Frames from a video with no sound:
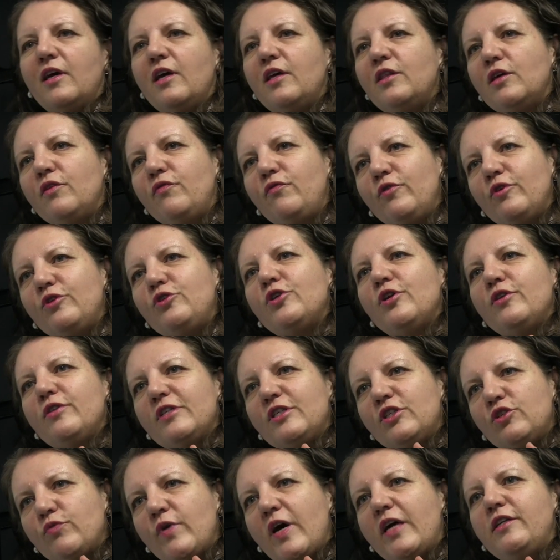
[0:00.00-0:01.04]
in the future
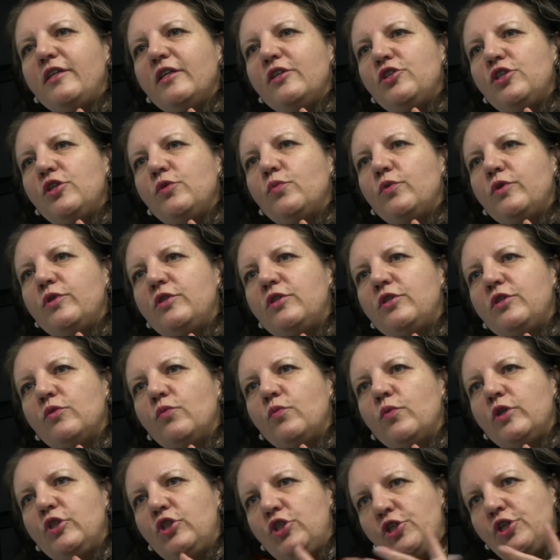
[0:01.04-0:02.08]
the strategy
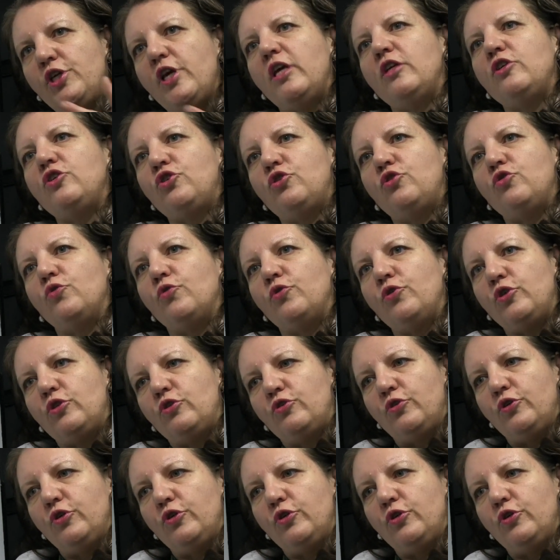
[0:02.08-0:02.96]
would change to